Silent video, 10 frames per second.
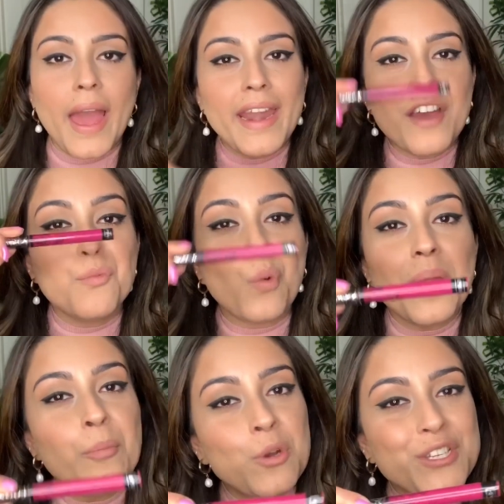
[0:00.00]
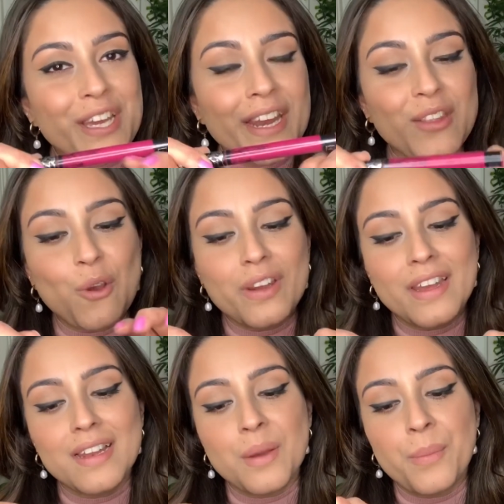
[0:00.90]
And I have one more shade I thought
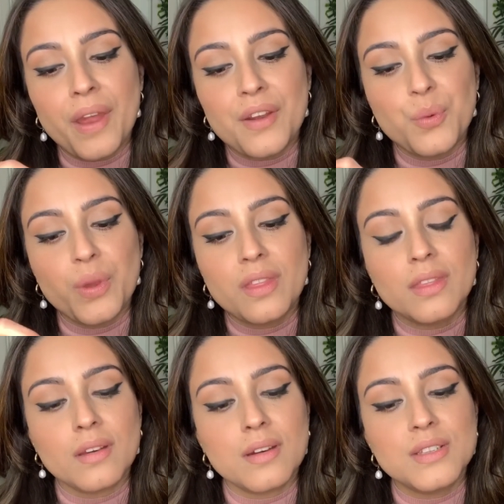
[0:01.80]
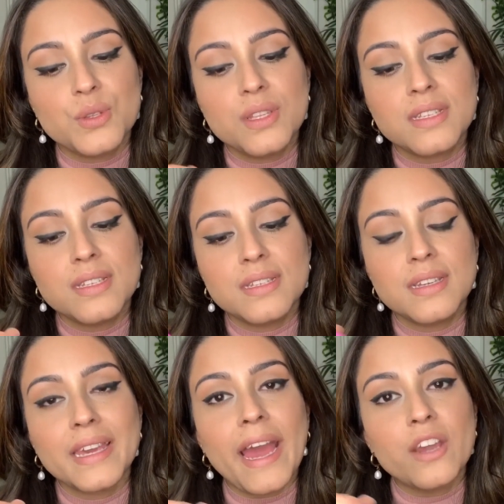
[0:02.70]
I'll compare it with. So this is the
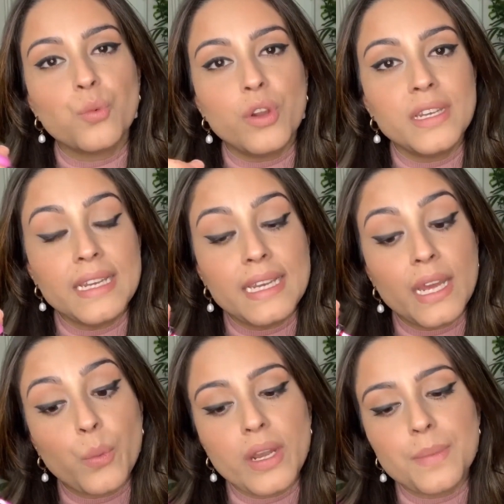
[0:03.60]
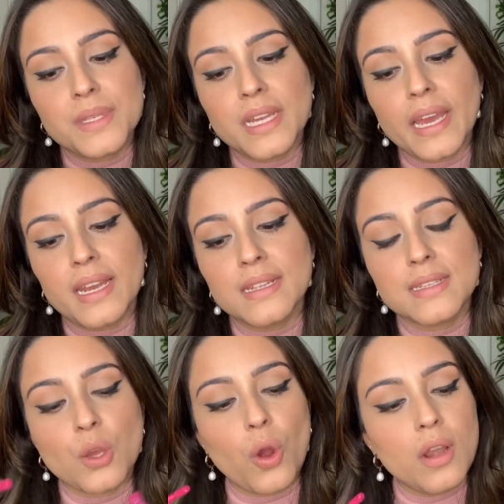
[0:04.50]
Kat Von D liquid lipstick, and
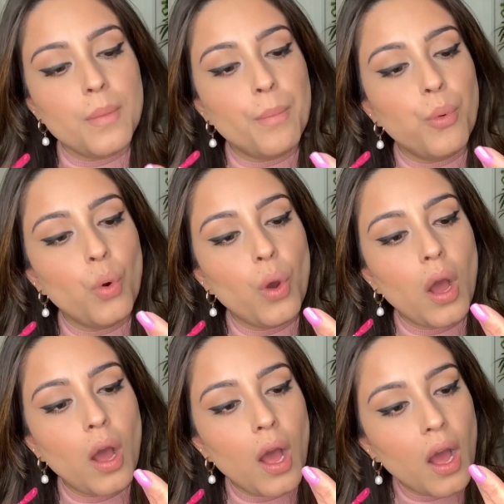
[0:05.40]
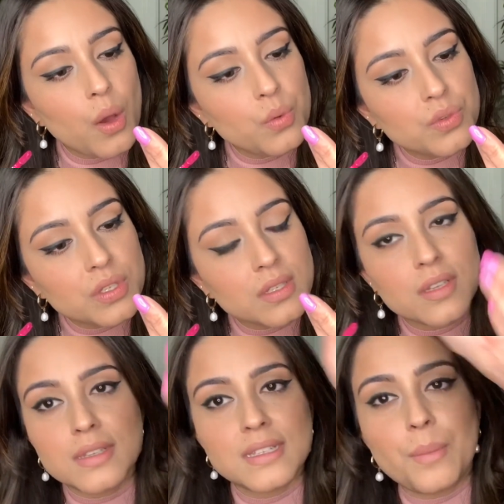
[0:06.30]
it's called Bauhaus
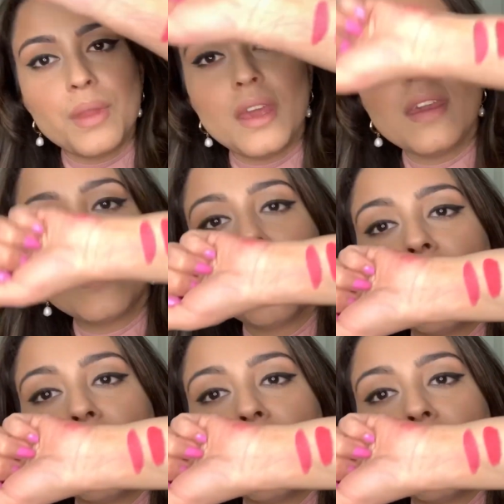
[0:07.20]
something.